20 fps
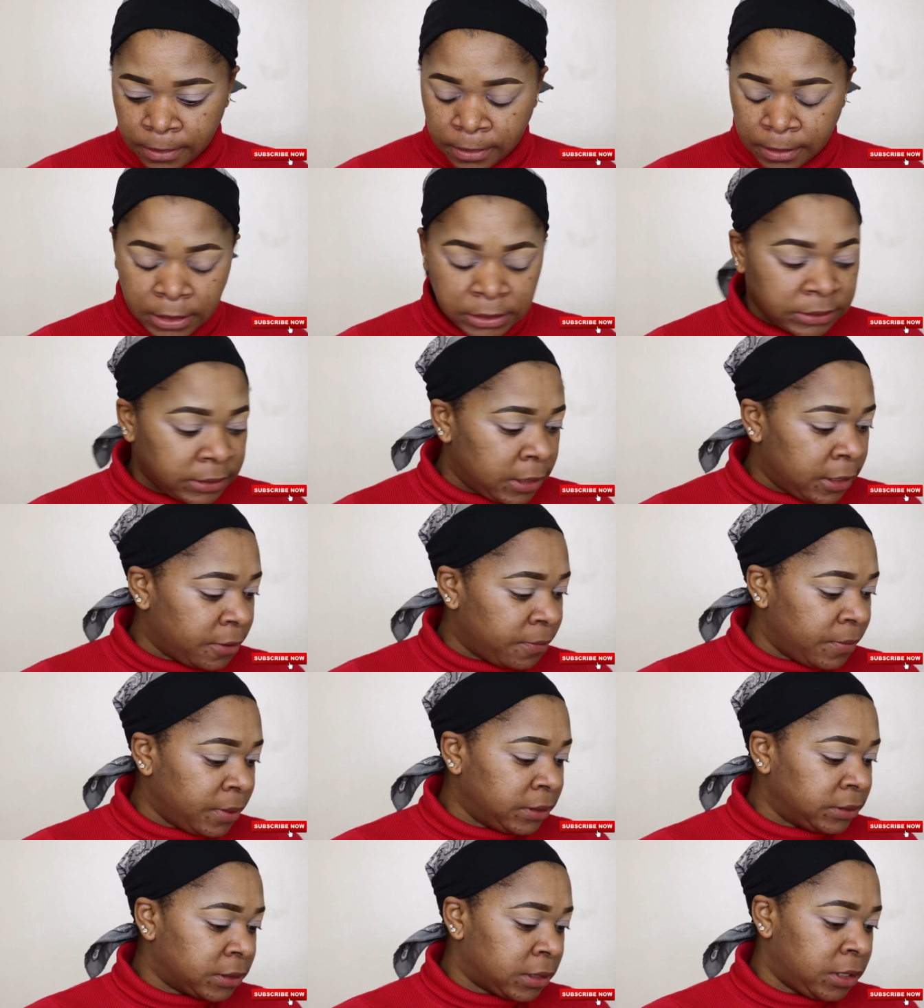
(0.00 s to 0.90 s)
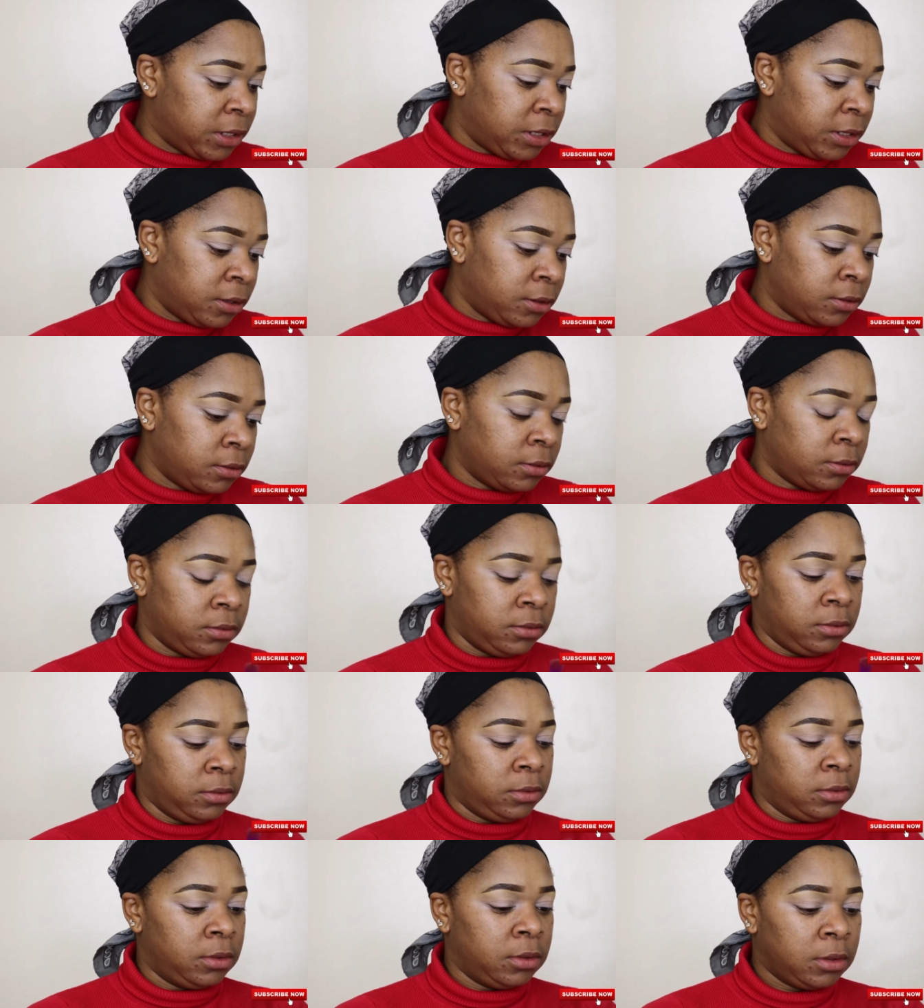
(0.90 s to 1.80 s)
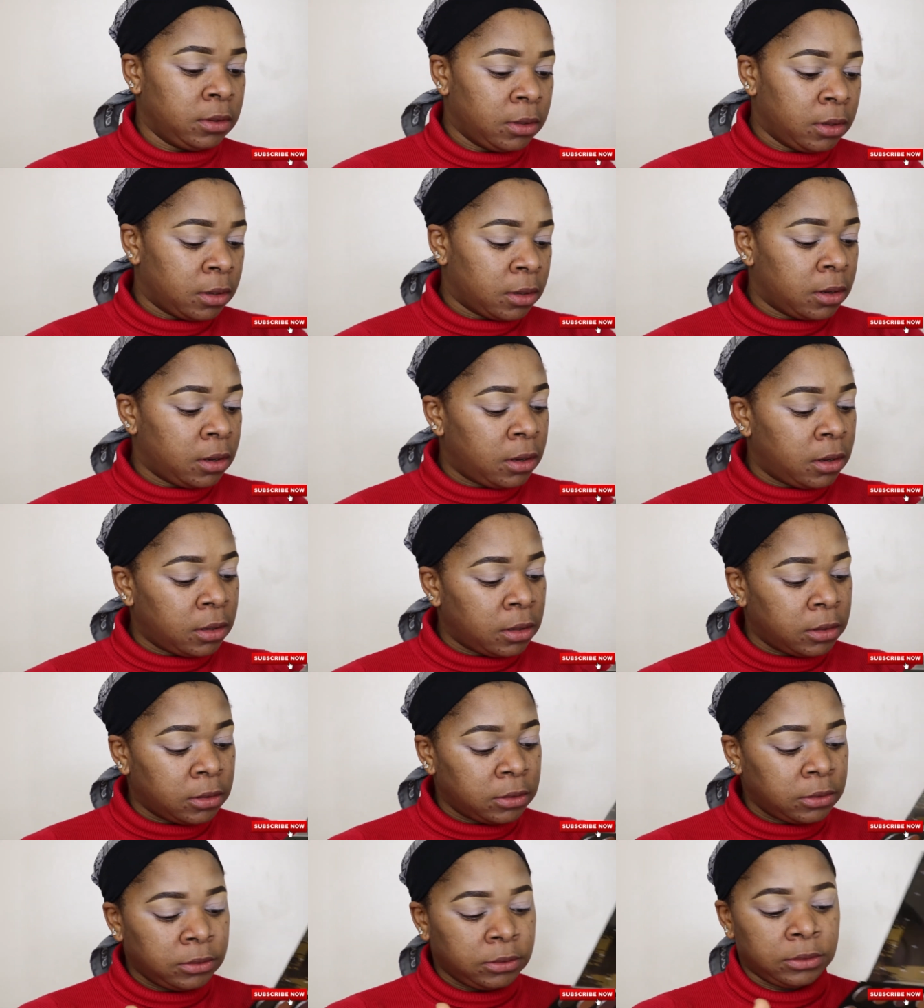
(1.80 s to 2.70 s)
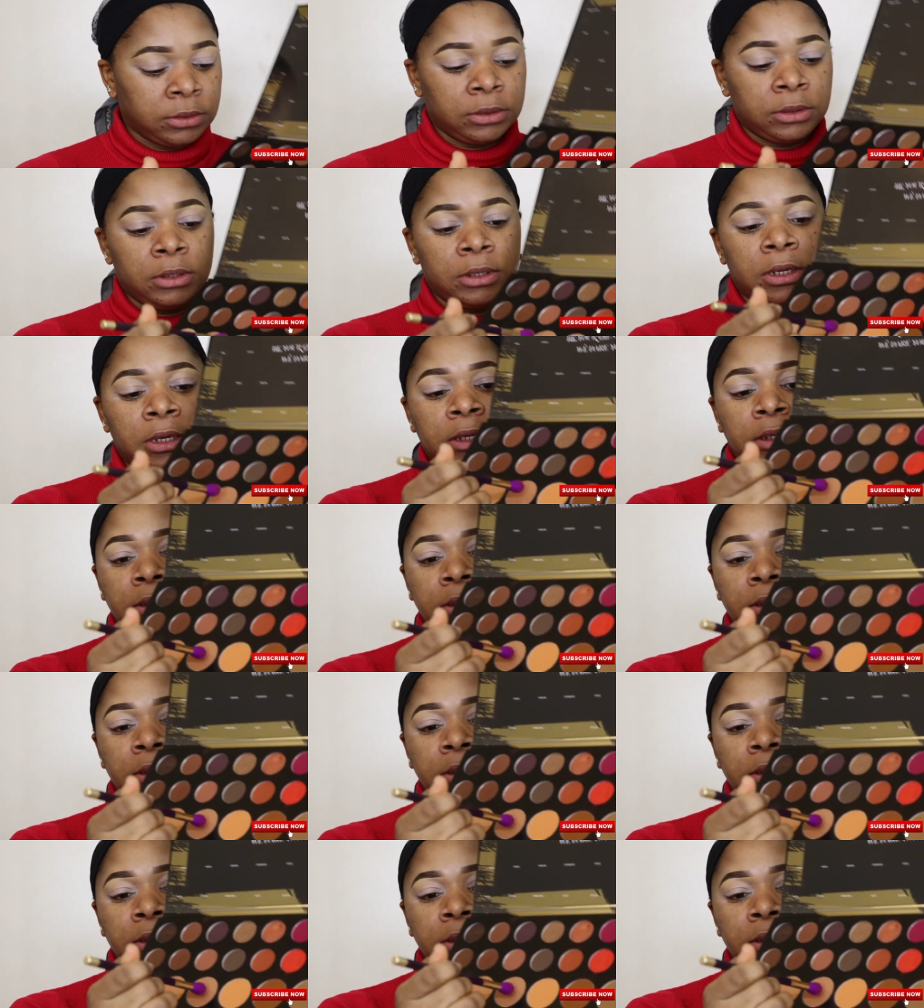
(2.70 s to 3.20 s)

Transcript: That's like my skin color, like